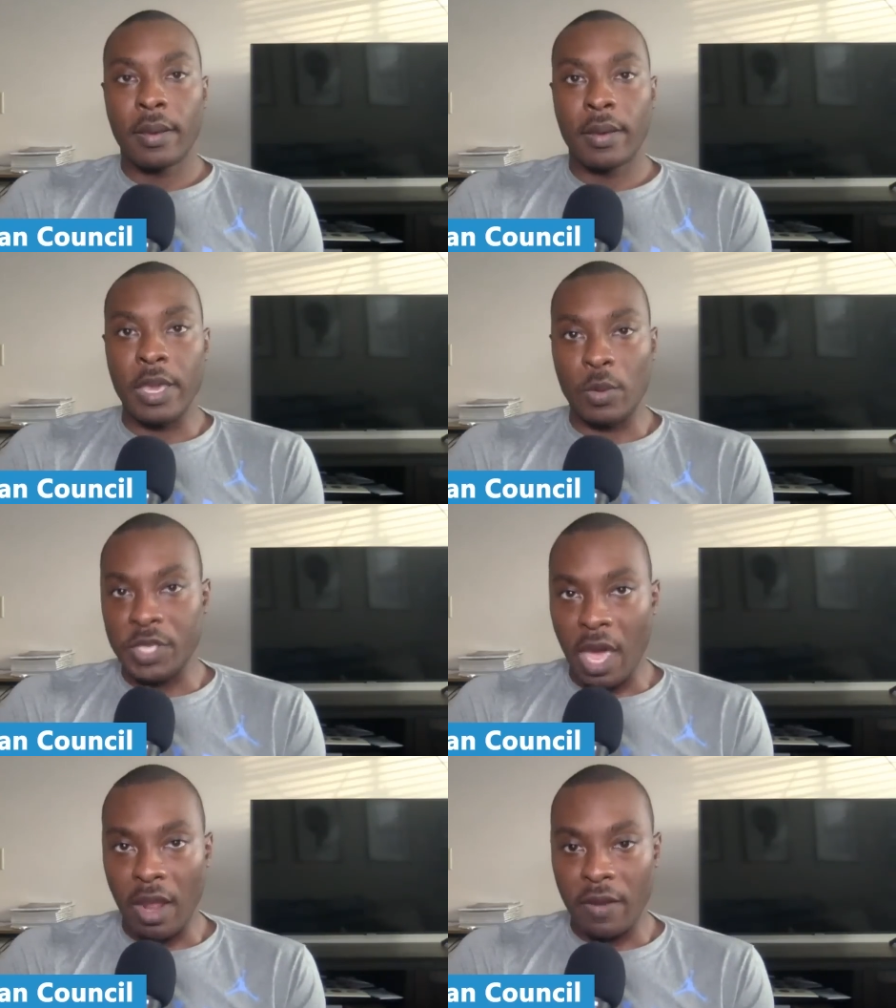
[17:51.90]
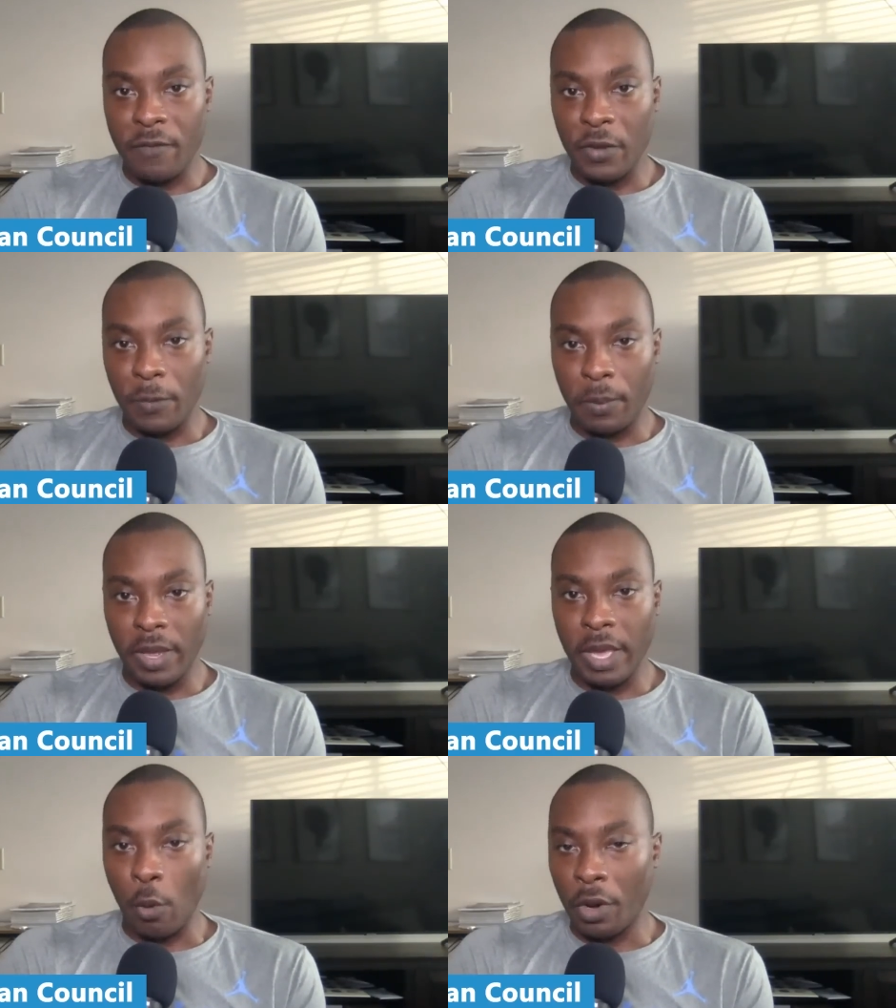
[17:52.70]
he was not on the field of
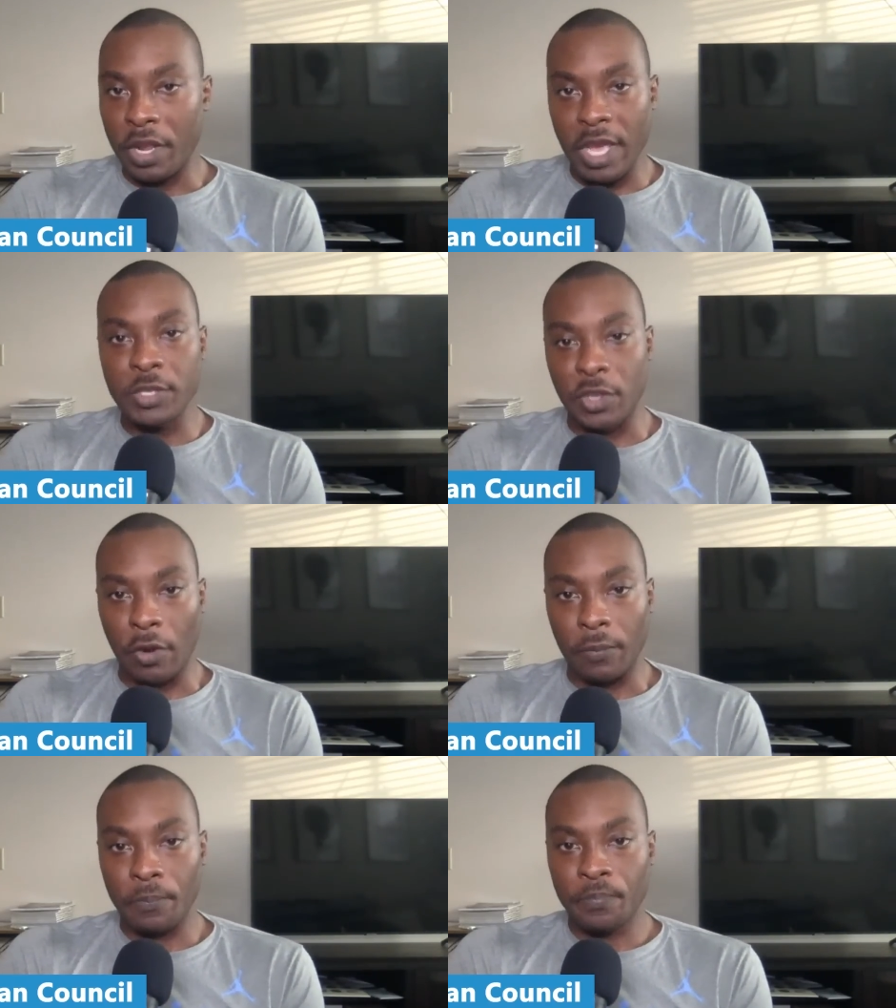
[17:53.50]
play or in the end zone.